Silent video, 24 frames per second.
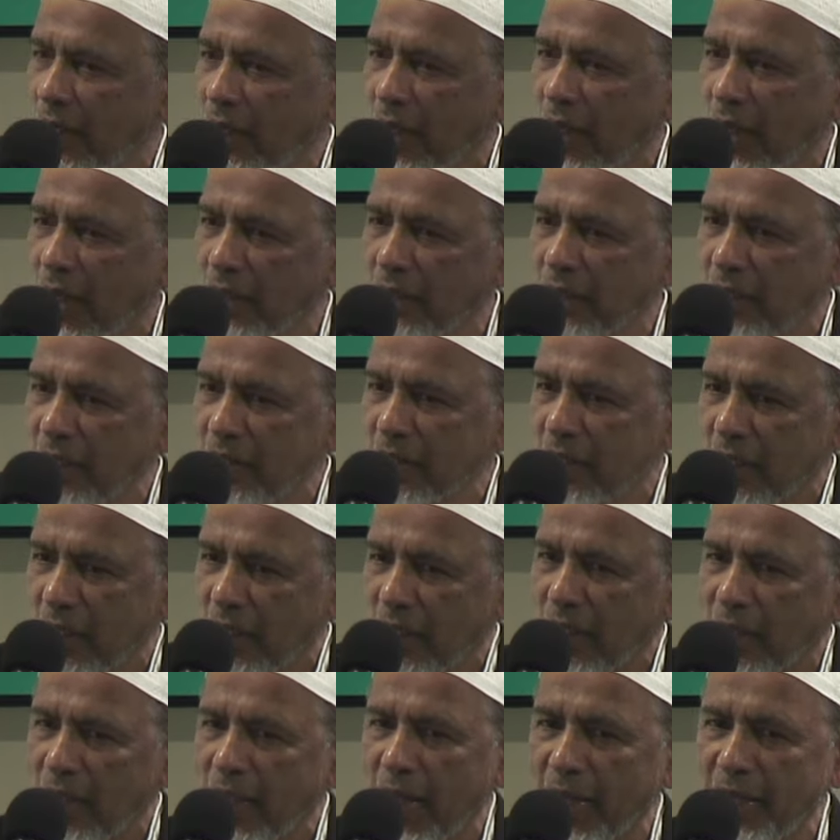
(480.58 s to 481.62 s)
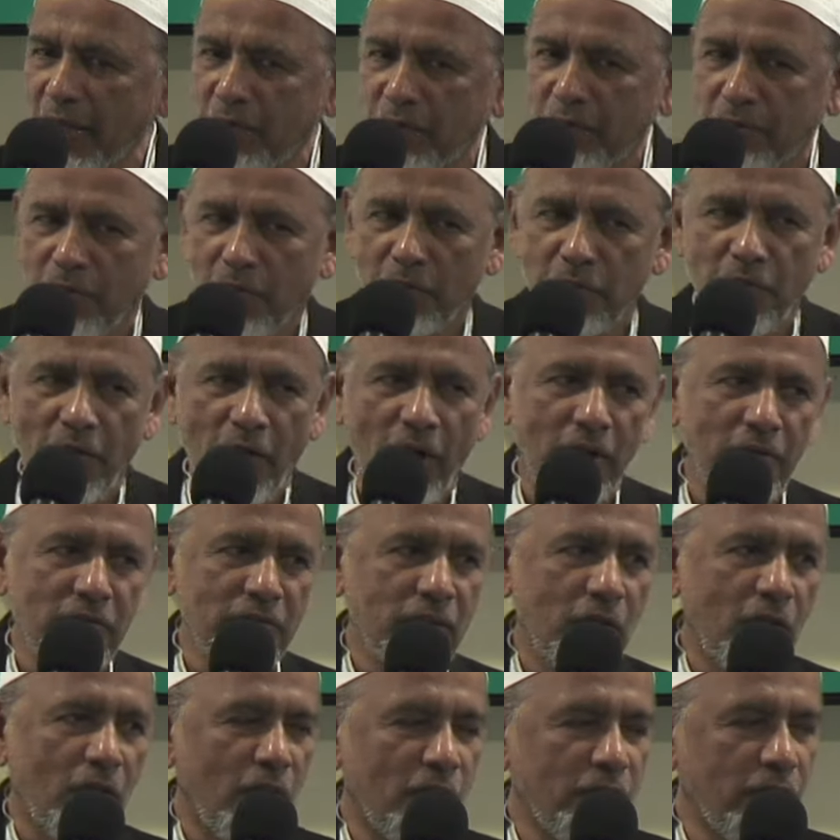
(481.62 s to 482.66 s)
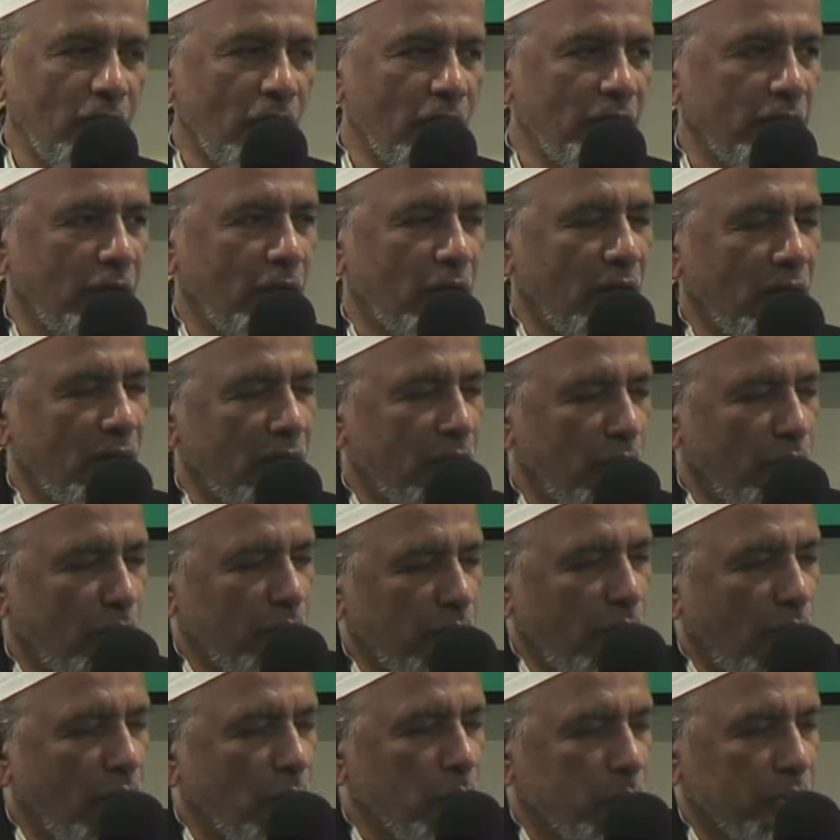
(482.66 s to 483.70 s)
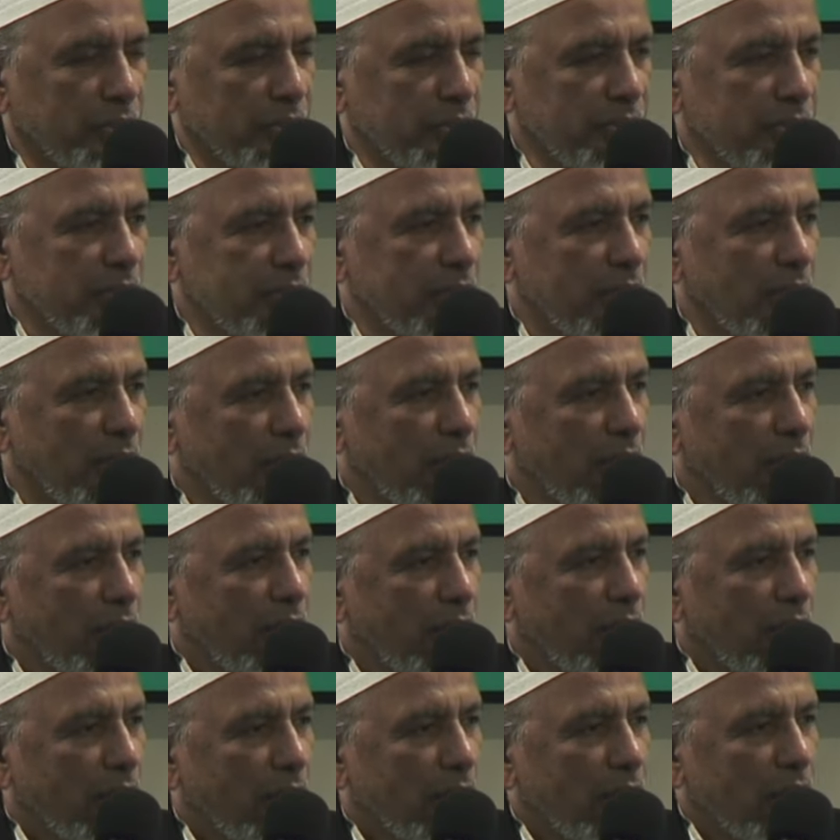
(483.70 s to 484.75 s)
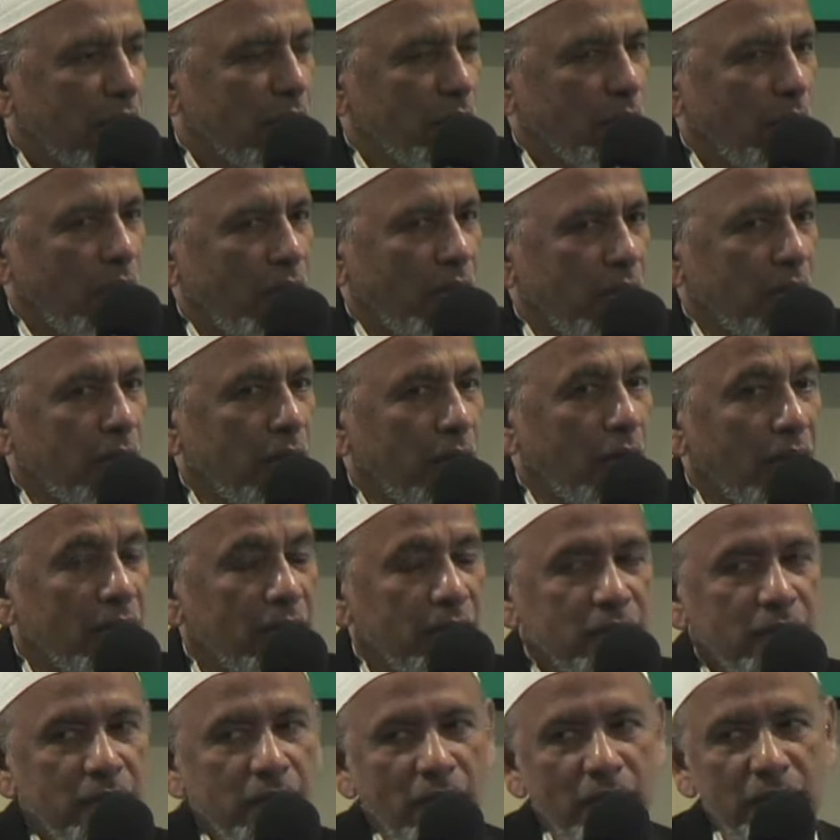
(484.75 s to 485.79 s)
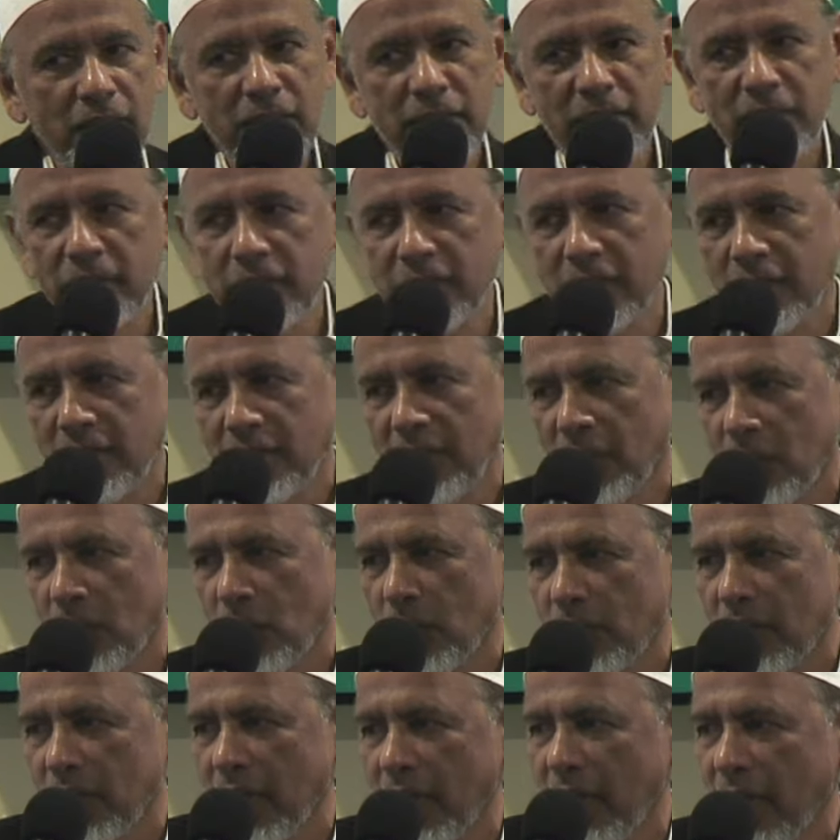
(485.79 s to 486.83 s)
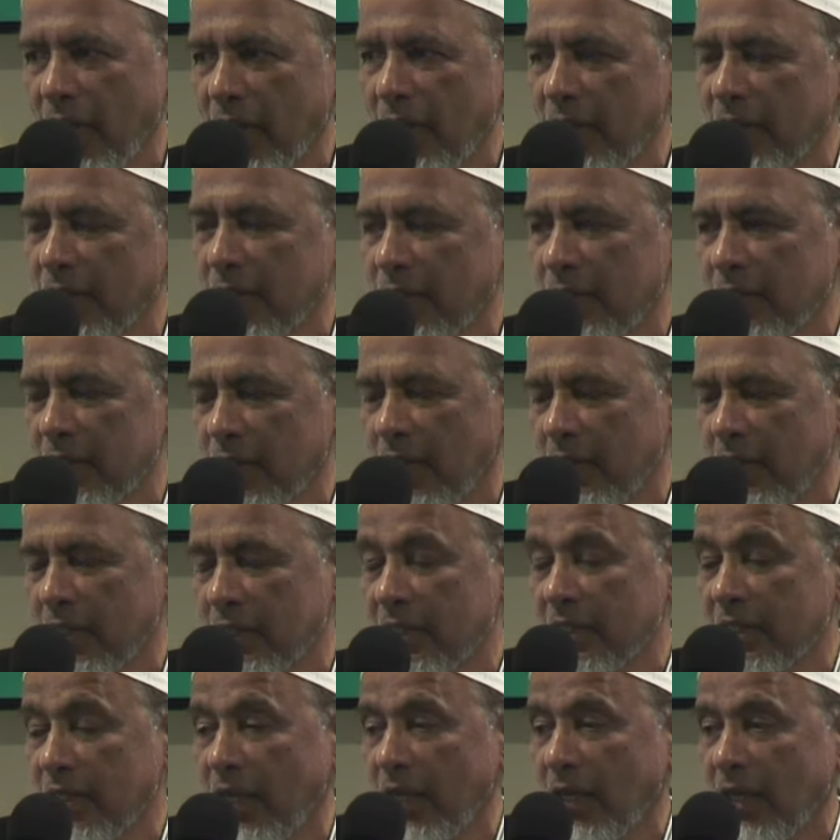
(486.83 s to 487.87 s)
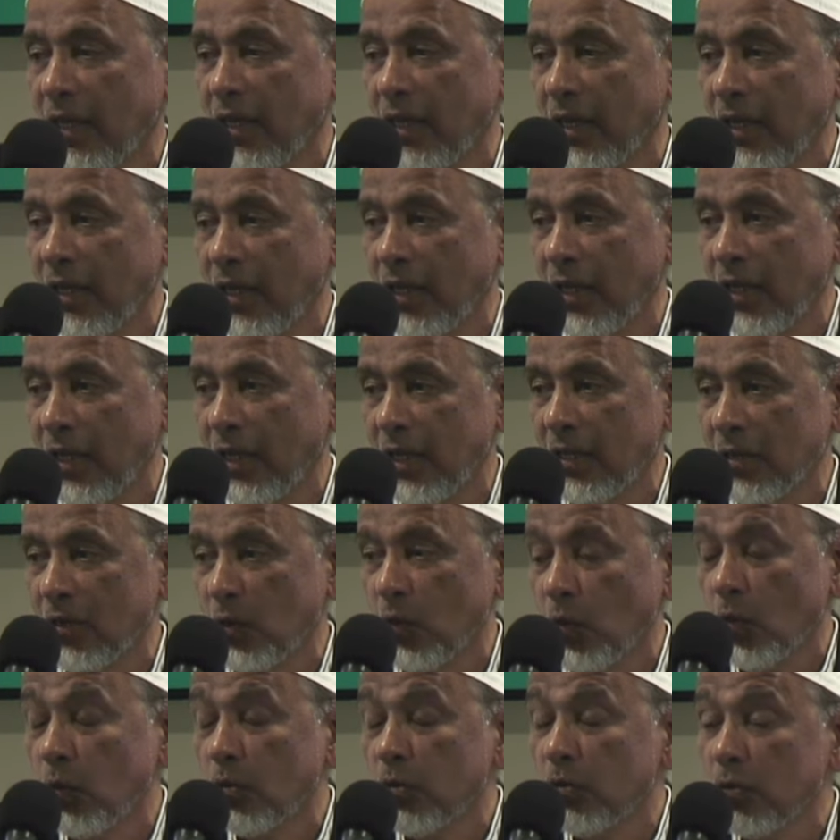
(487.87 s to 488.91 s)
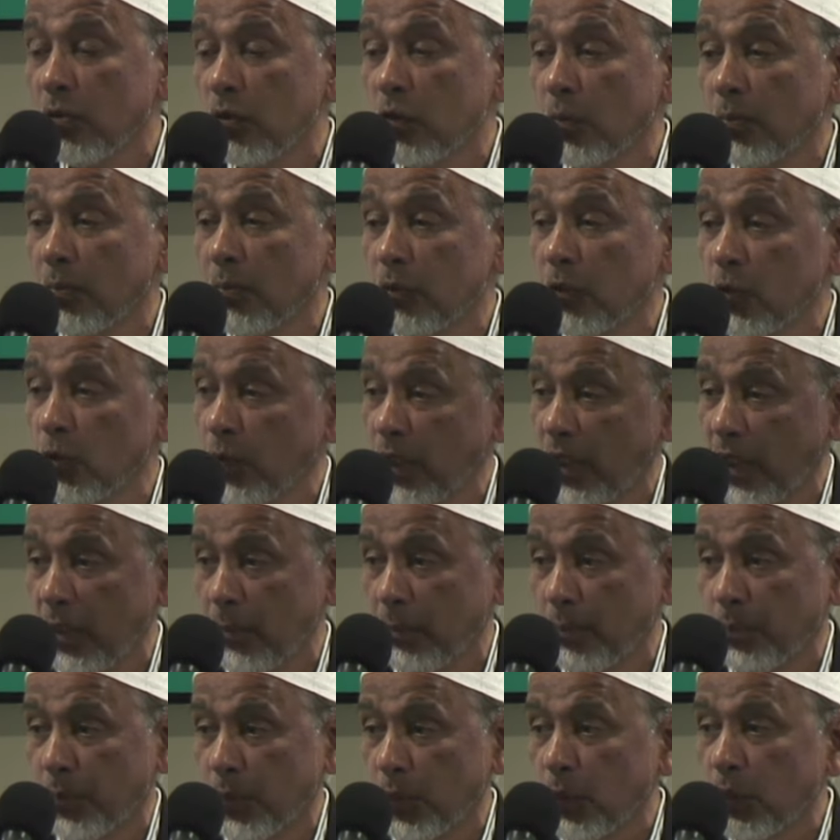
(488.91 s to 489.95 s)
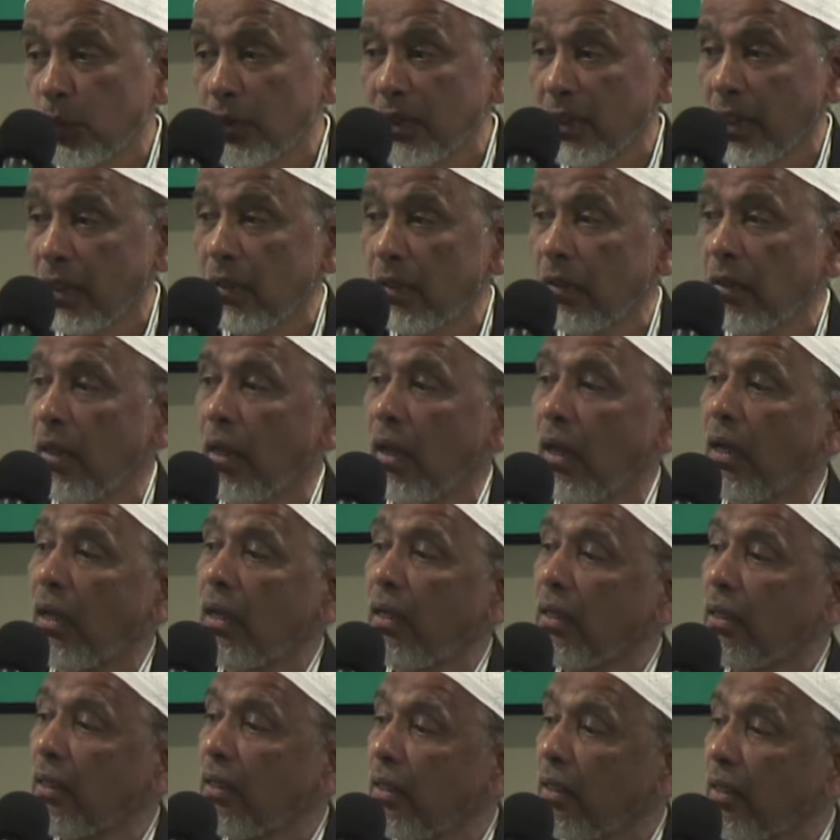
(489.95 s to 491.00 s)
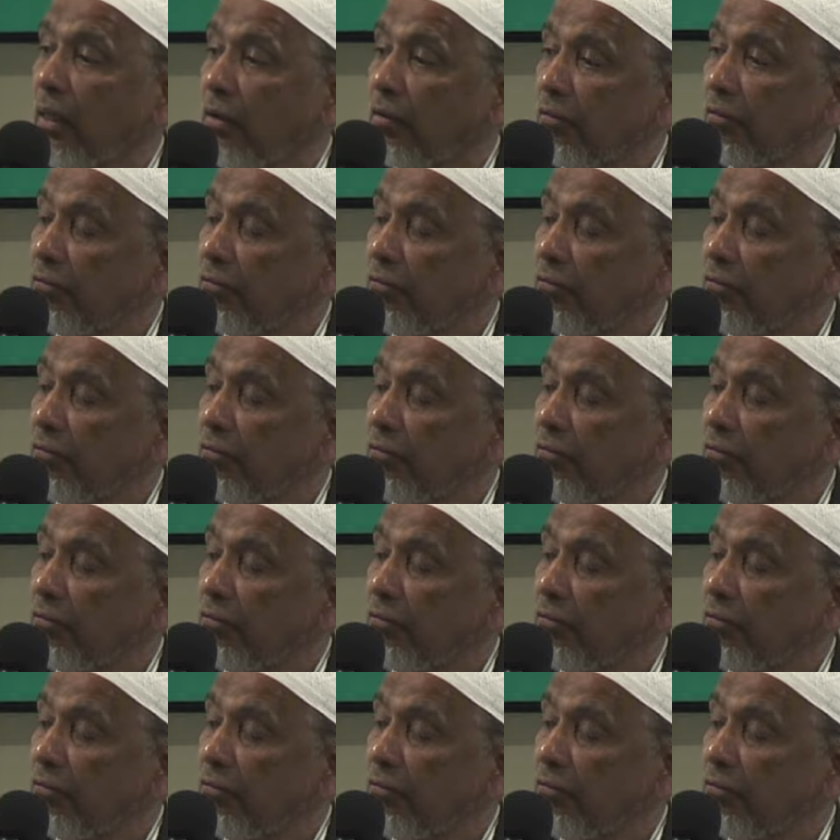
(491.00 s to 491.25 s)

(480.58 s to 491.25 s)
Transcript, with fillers: at this life of, of, uh, of ours. You know, Allah tells us in the Quran, say, say in kuntum tuhibbun Allah